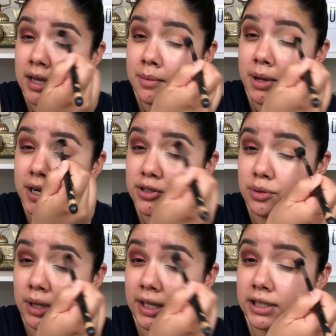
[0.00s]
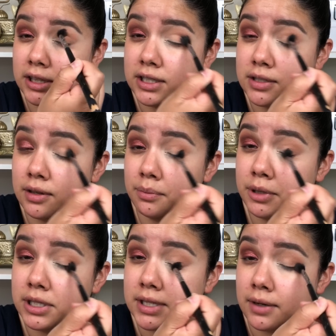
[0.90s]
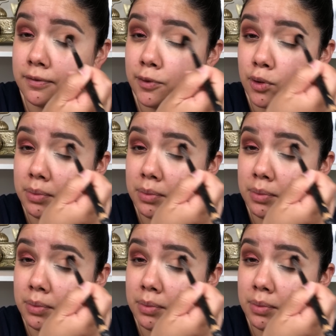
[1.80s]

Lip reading: But I do like that some of these like full,